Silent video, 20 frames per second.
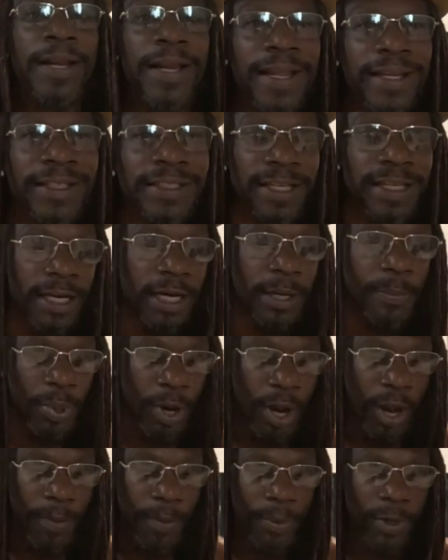Let's get it
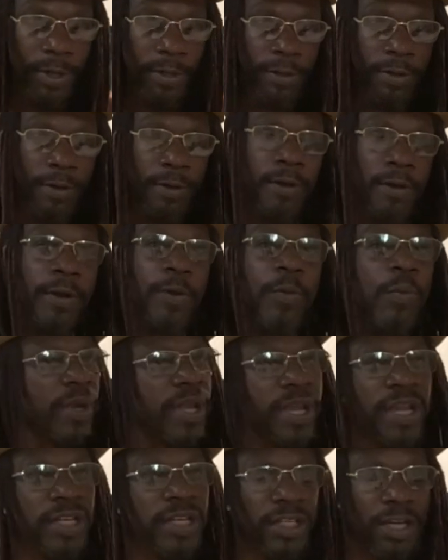popping.
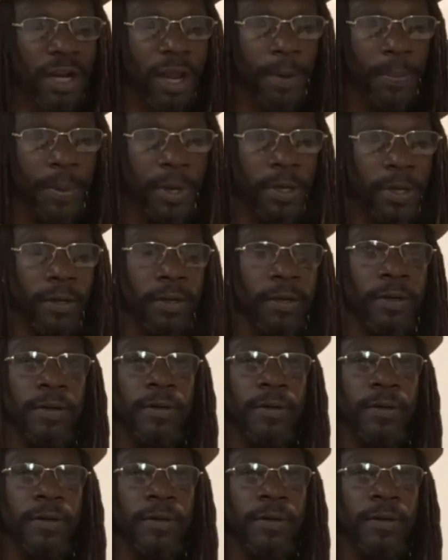We ain't stopping.